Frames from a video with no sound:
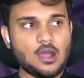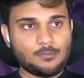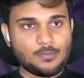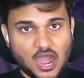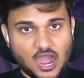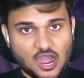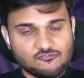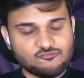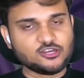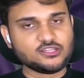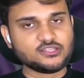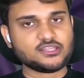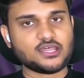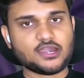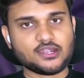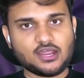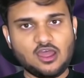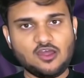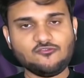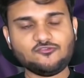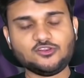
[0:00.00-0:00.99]
after
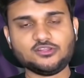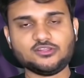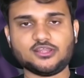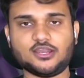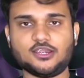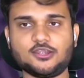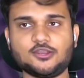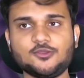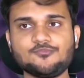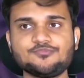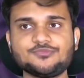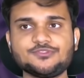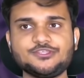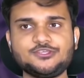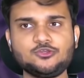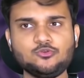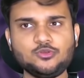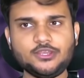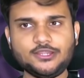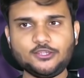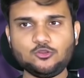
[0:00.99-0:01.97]
that,
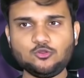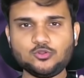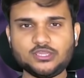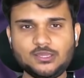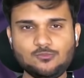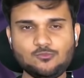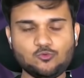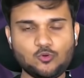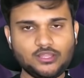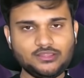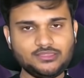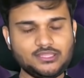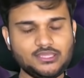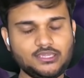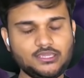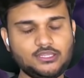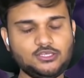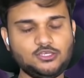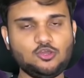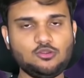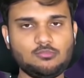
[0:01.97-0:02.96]
you need to keep one
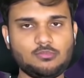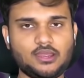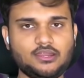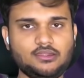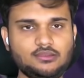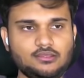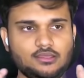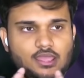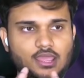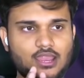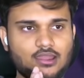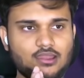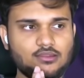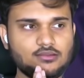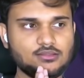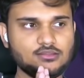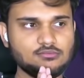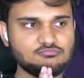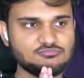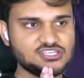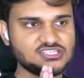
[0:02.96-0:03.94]
thing in your mind
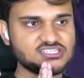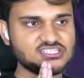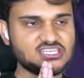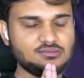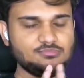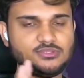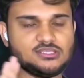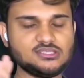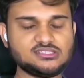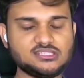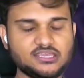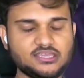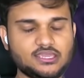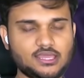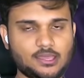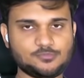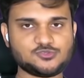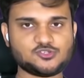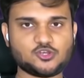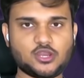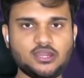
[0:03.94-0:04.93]
and just keep this thing
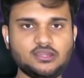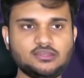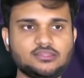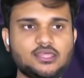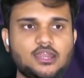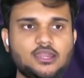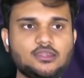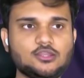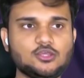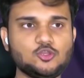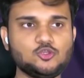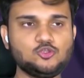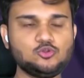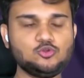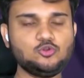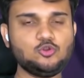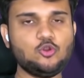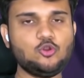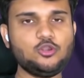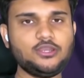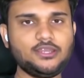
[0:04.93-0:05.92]
abstract, that
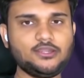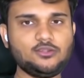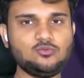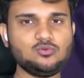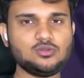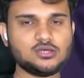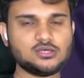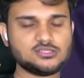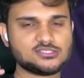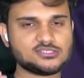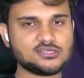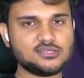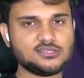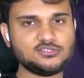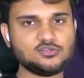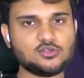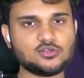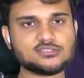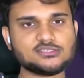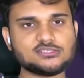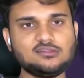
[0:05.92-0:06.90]
you don't need to concern
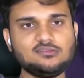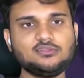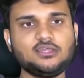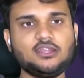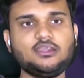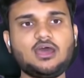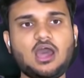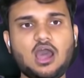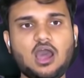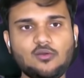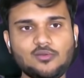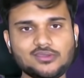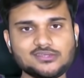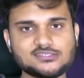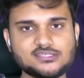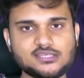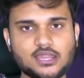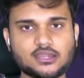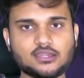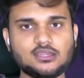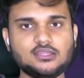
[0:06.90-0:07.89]
yourself that how
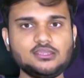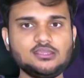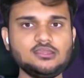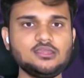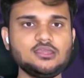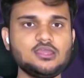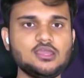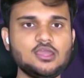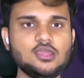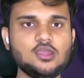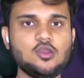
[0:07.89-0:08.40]
exactly